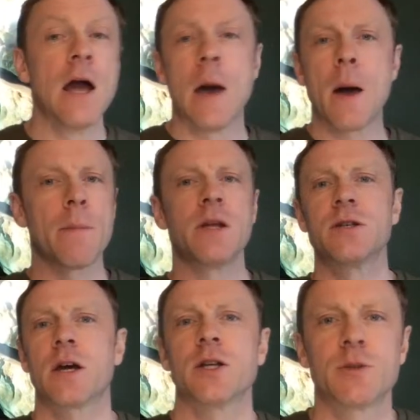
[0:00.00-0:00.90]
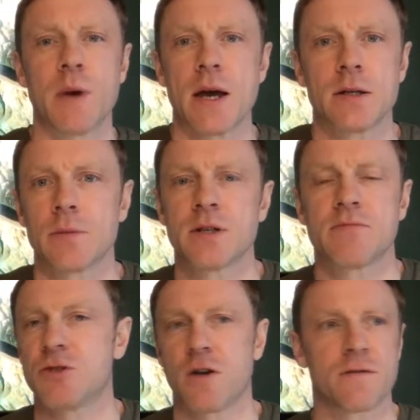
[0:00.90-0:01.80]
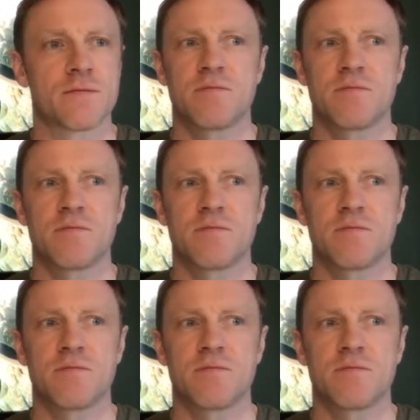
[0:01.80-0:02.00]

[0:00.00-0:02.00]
And that means I can spend up to sort of